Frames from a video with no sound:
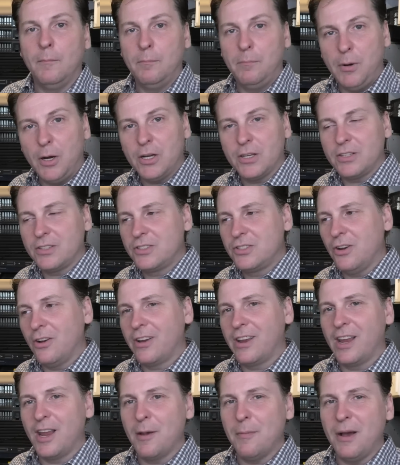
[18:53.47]
But
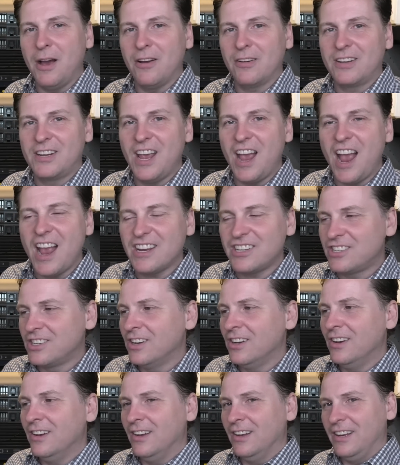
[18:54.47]
talking about cash,
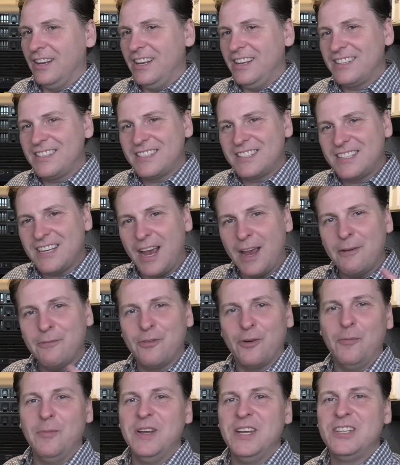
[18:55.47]
it's time
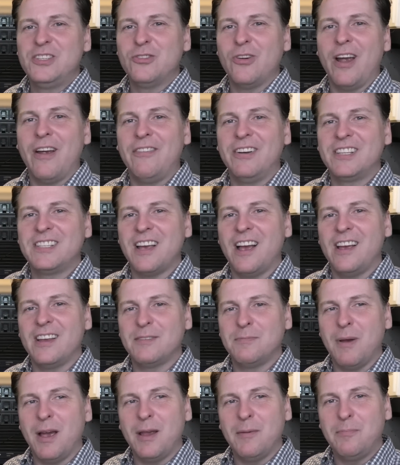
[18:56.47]
for me to
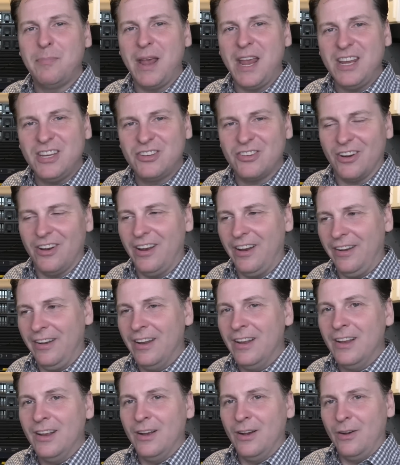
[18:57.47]
advertise my Patreon.
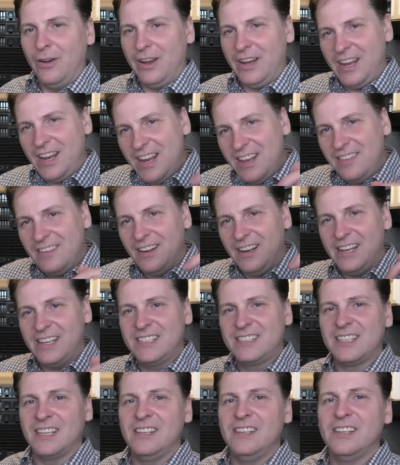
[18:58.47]
In the
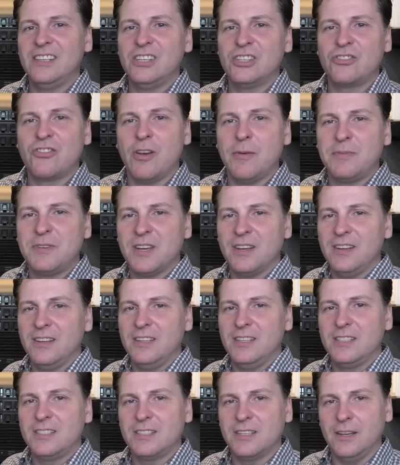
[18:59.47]
links in the description
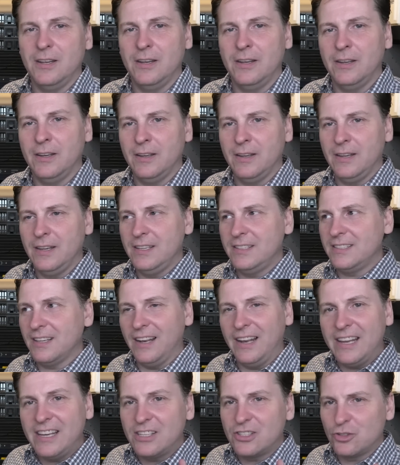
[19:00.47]
is
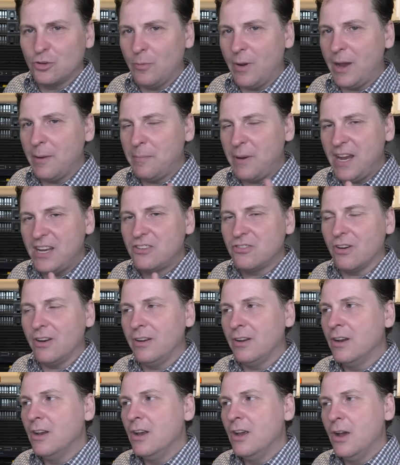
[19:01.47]
a link to my
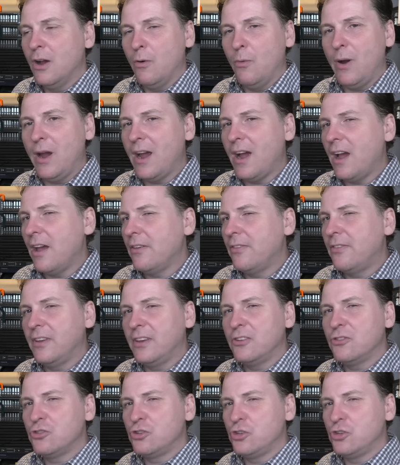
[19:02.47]
Patreon, where I think you